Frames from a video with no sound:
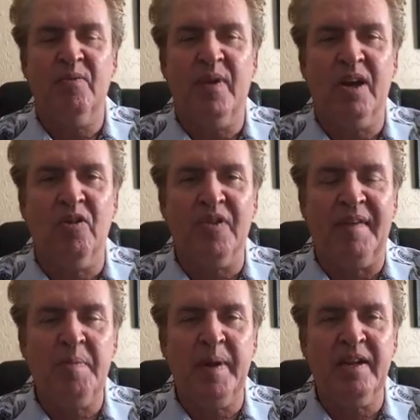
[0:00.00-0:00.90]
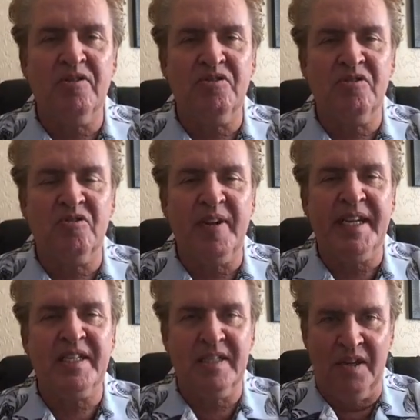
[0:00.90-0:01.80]
we go everybody goes through
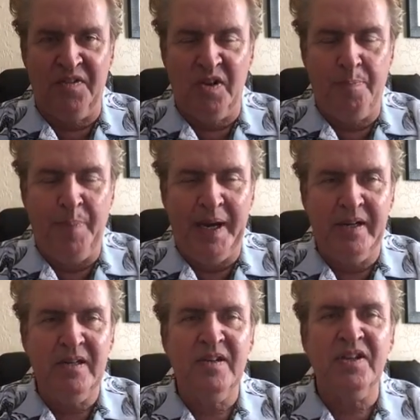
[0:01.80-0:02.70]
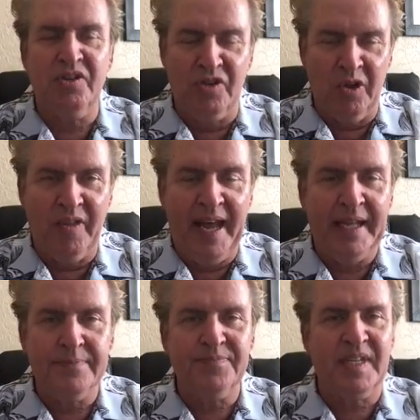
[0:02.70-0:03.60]
streaks if you're better you know
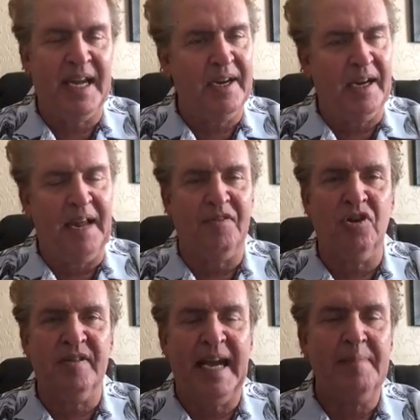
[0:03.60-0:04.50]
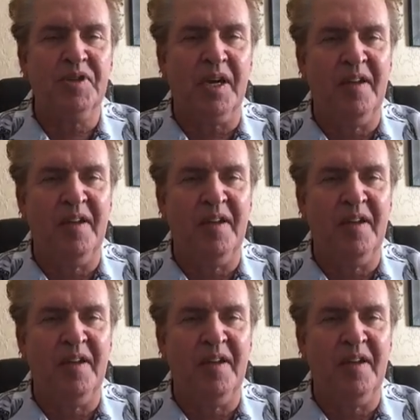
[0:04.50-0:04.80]
that okay you're going to have good times you're